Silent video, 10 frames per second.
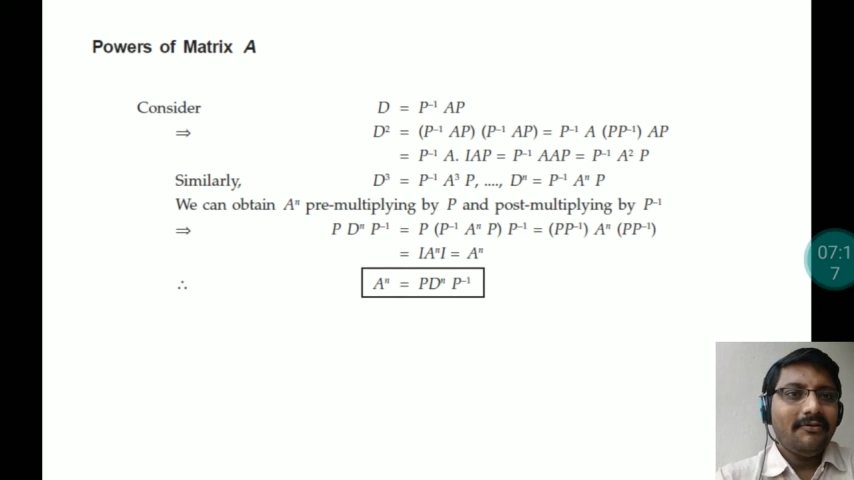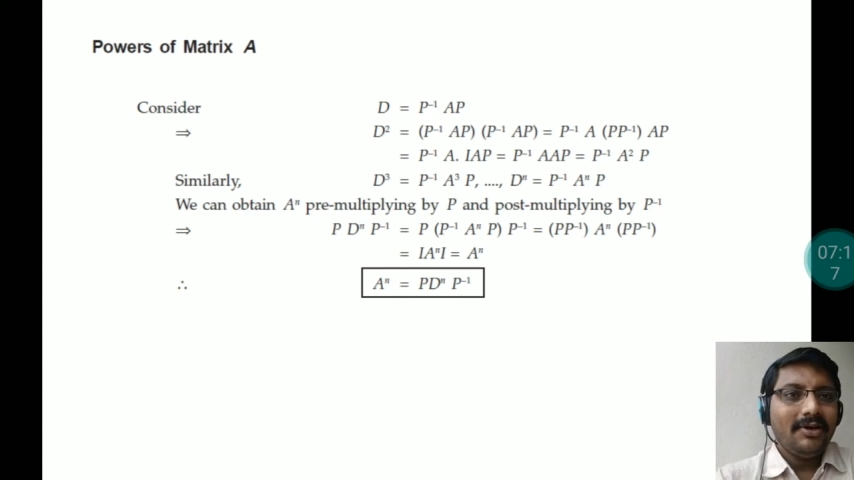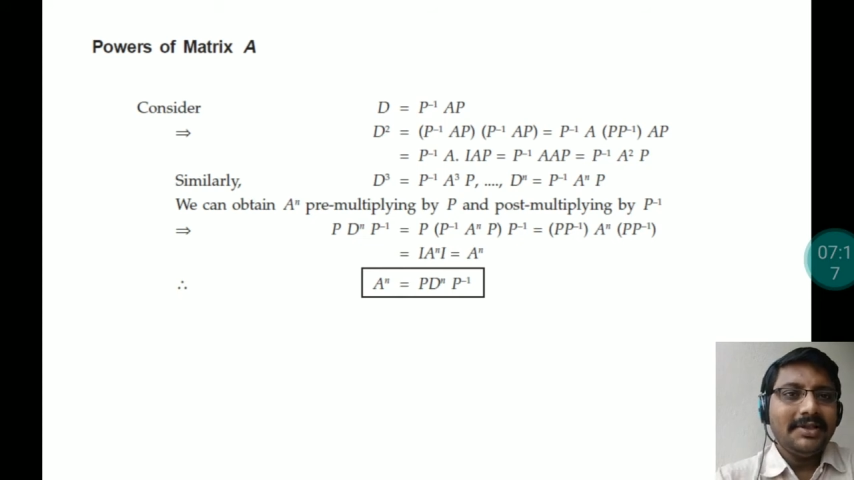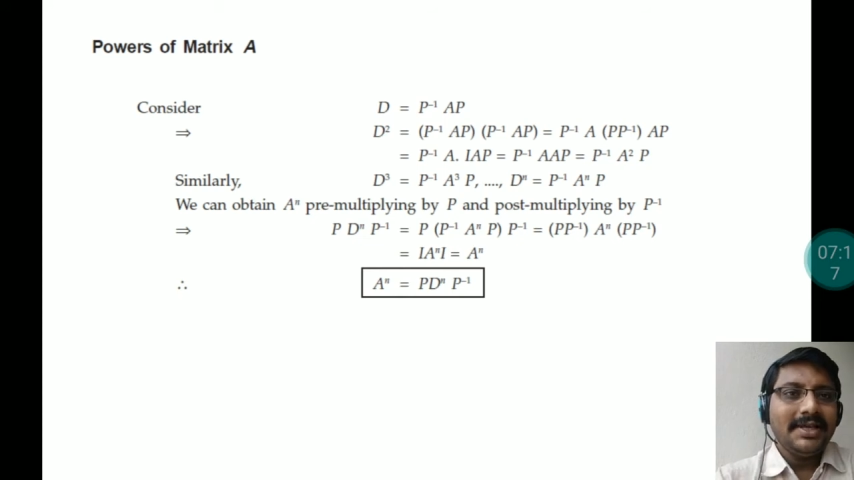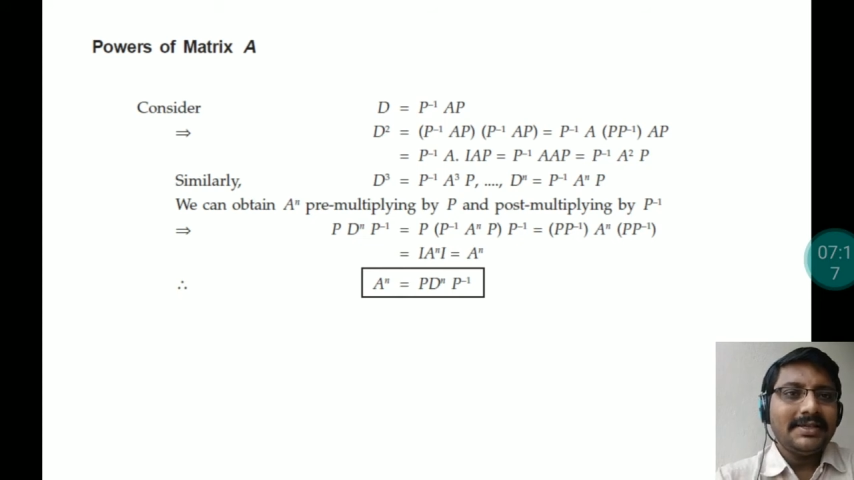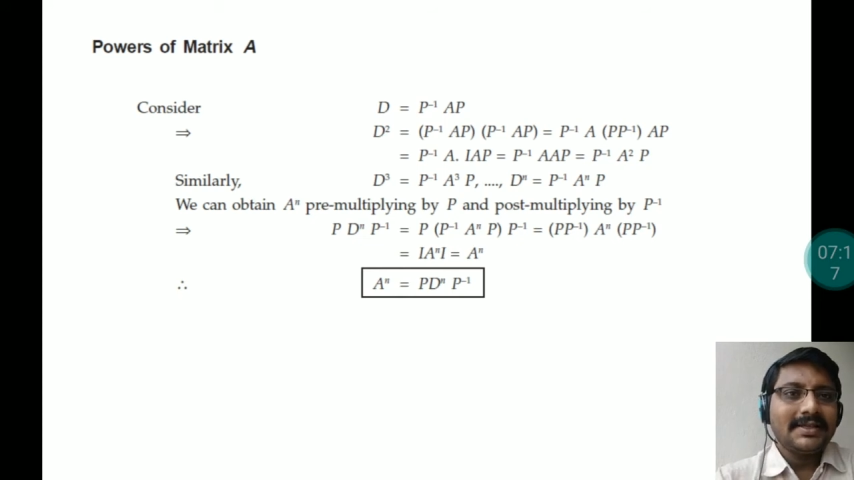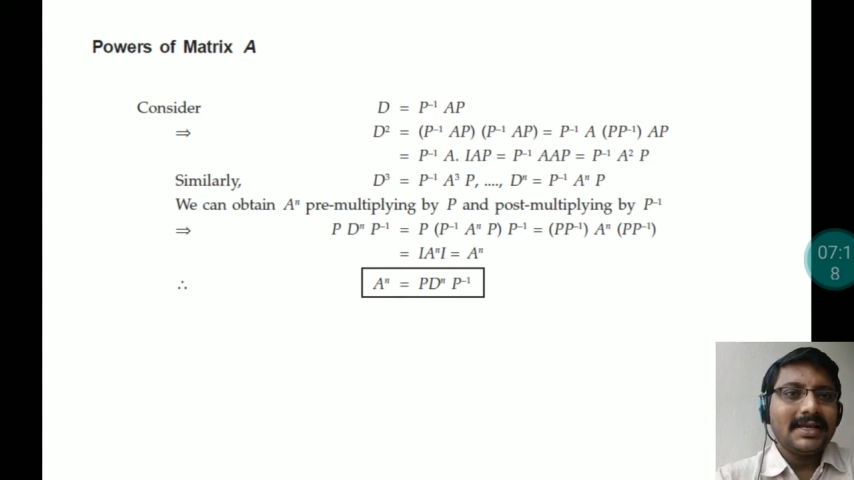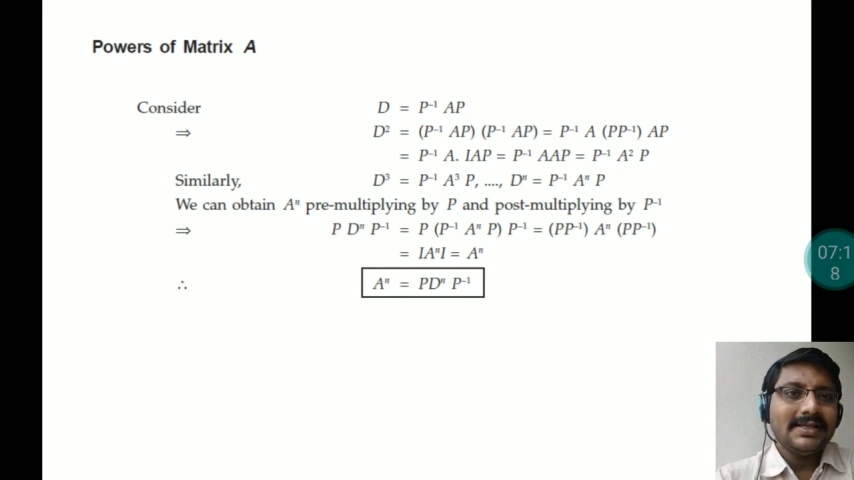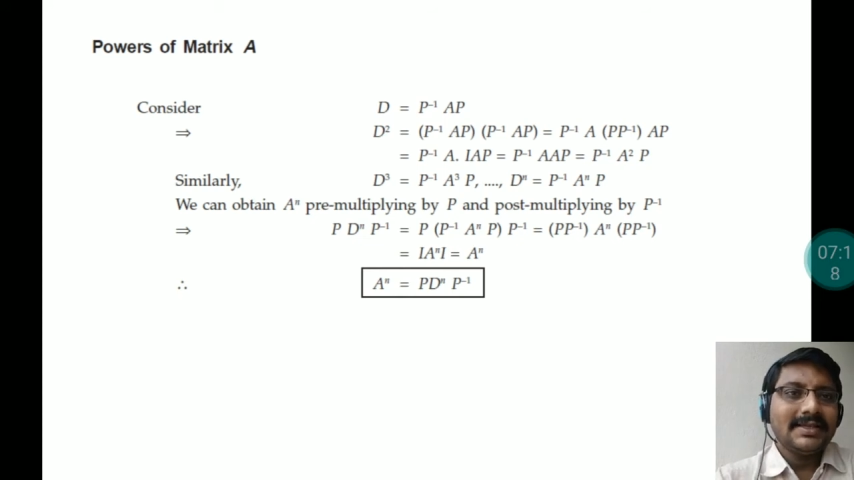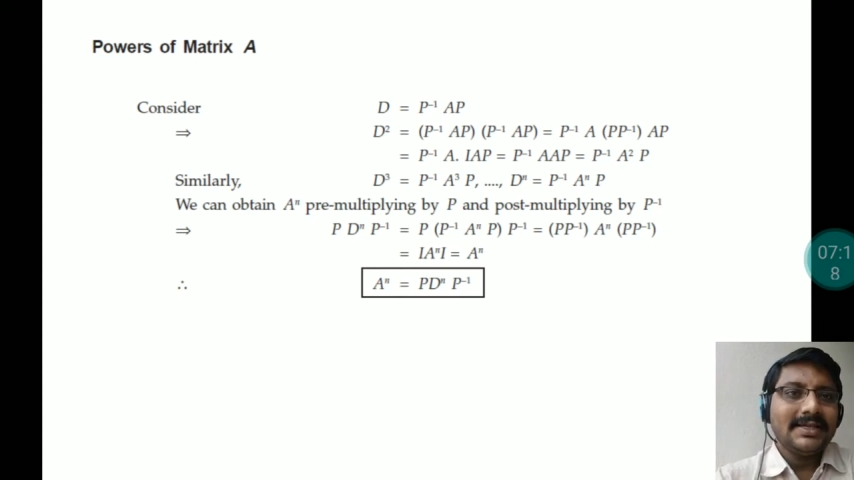For this,
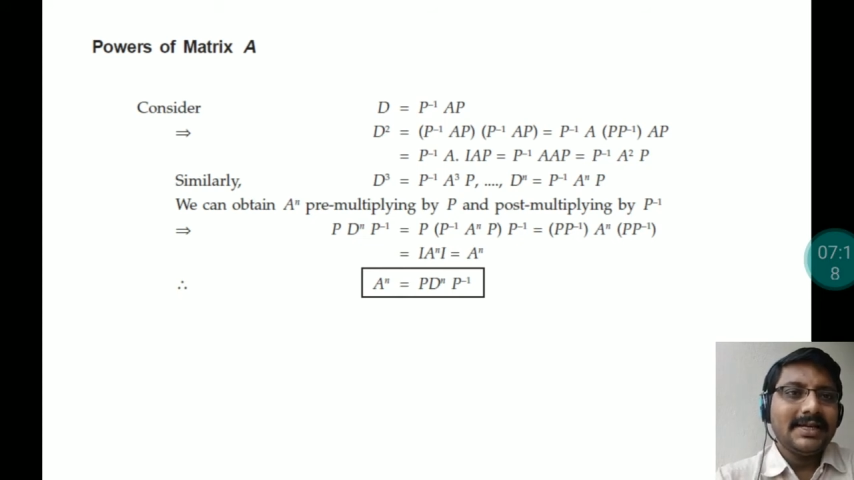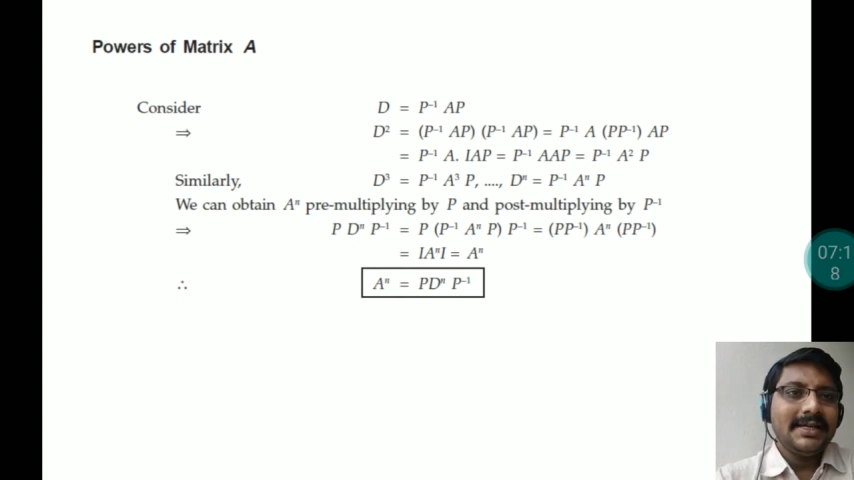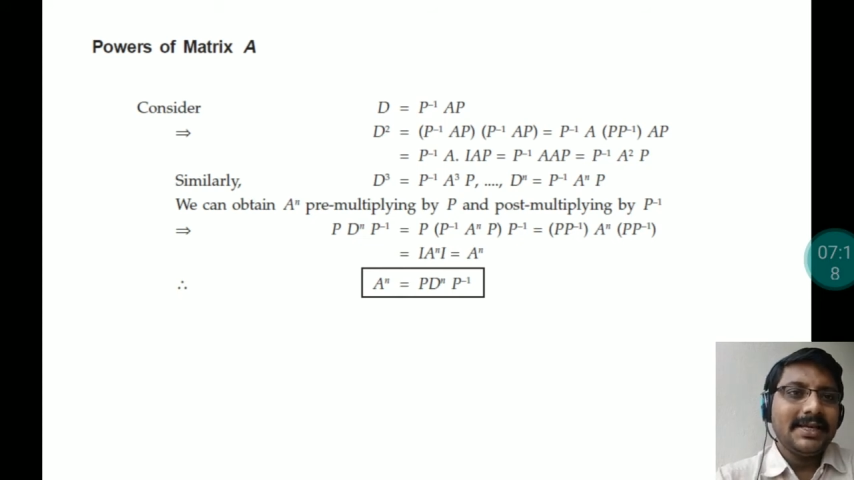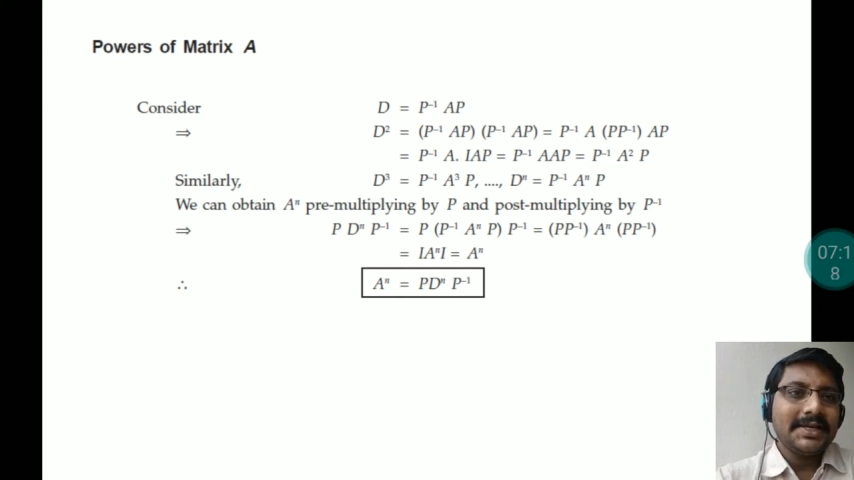consider D